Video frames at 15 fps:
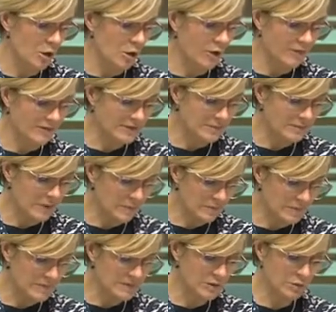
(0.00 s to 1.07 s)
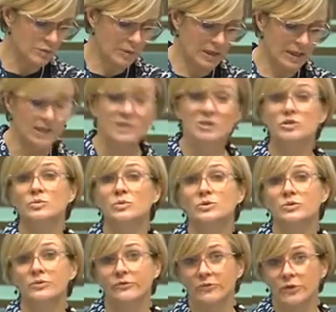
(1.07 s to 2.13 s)
Of its members who were eligible
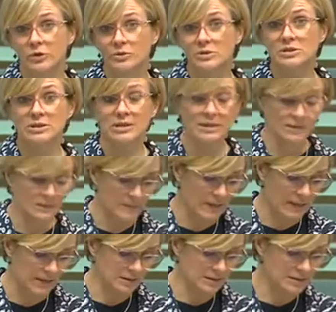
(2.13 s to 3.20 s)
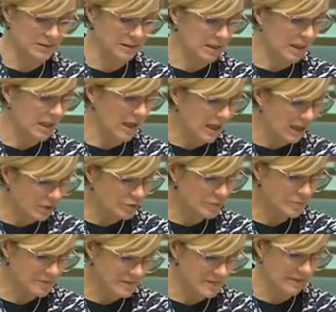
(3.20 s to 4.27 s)
to vote in the ballot, 100
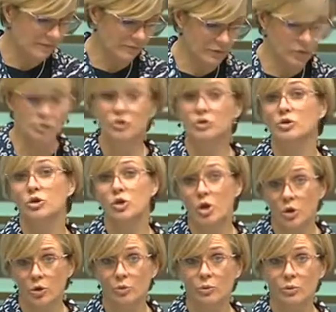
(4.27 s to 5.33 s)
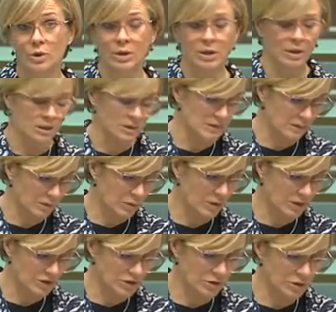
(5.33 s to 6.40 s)
per cent voted no to the
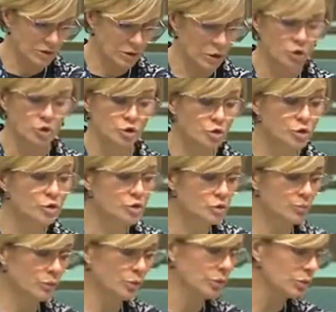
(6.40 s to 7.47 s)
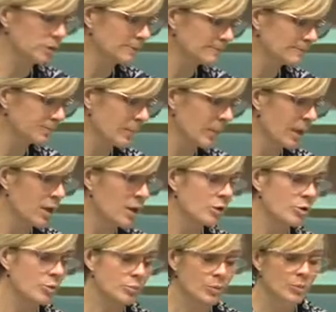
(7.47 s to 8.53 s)
question, do you support
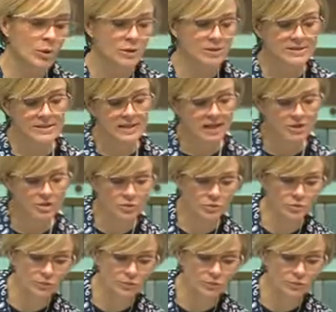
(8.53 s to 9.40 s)
the proposed National